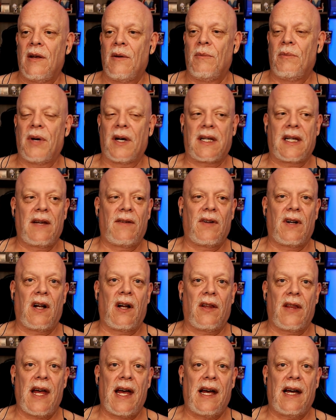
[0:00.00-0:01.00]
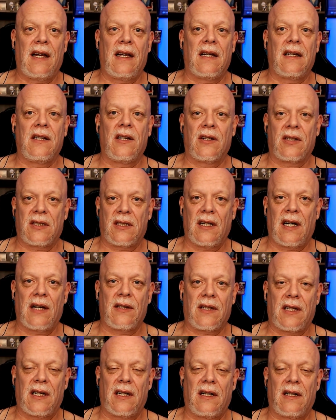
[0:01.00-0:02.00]
But given all that, you're still
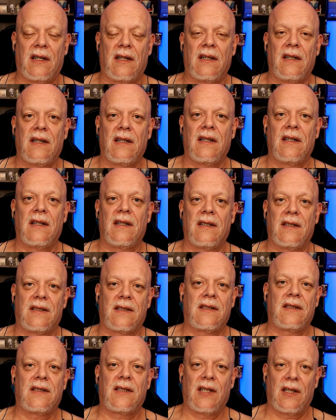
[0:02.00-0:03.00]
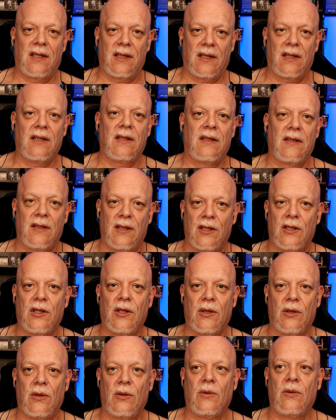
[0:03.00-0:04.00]
out there to
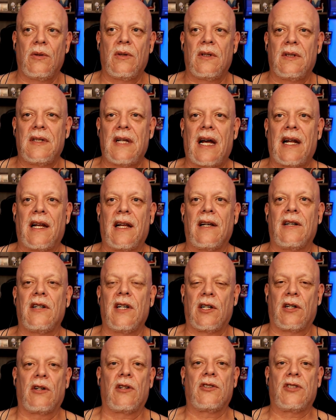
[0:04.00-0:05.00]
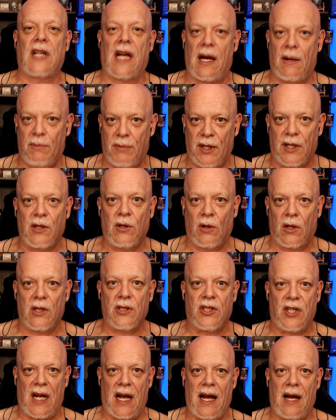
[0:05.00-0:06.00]
do not a literal job, but your
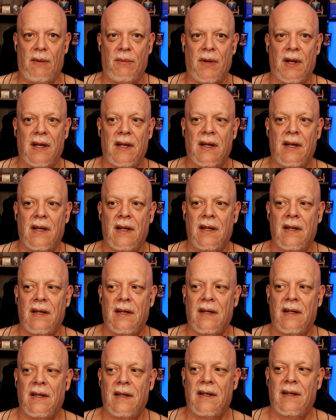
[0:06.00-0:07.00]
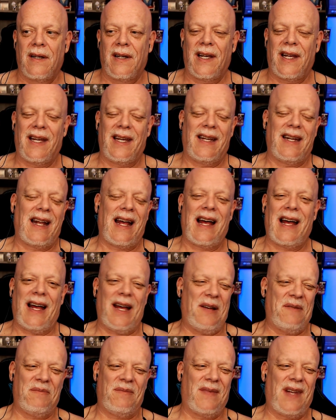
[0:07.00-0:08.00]
job. And
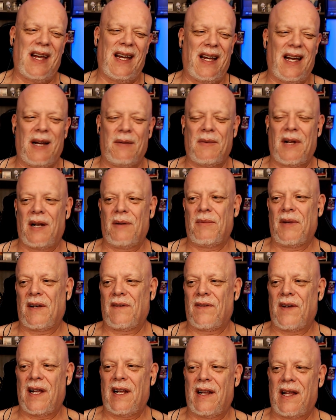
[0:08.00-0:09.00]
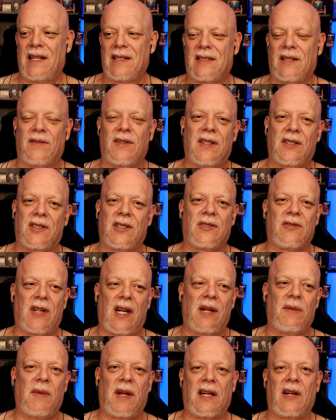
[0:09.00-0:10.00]
I'm not a big fan of that stuff. He's just
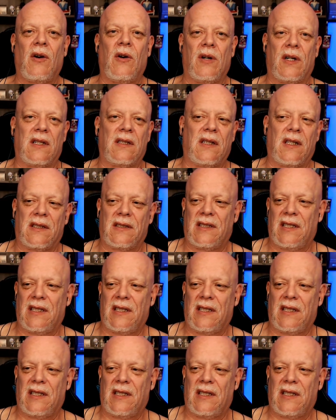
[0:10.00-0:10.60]
trying to make Hogan look silly.